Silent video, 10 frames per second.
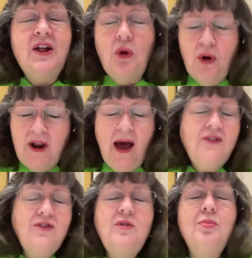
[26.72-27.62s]
Lord,
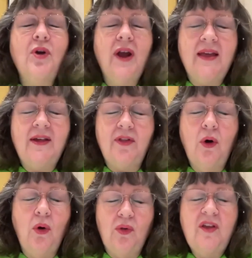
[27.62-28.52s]
I just pray that
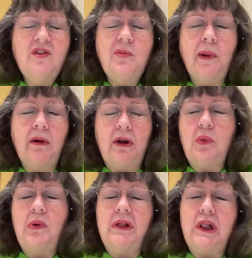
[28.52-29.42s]
the Holy
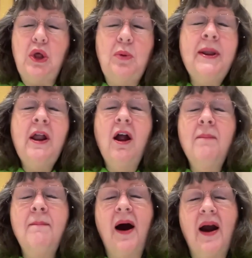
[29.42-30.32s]
Spirit will illumine
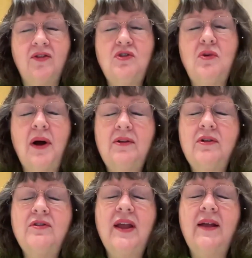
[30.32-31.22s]
our minds to
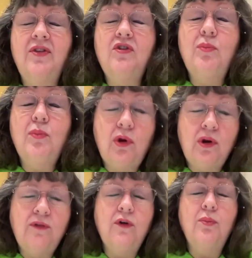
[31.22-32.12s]
understand this
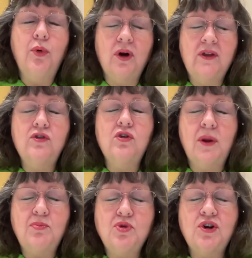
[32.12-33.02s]
beautiful book in
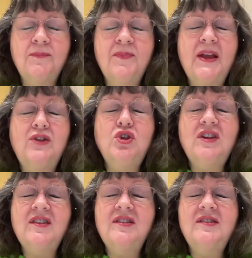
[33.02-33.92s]
Scripture. In
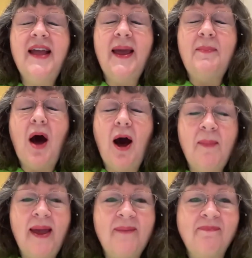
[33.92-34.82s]
Jesus' name,
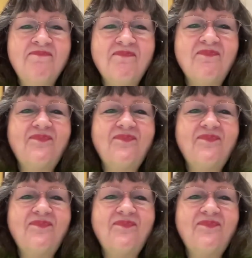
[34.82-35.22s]
amen.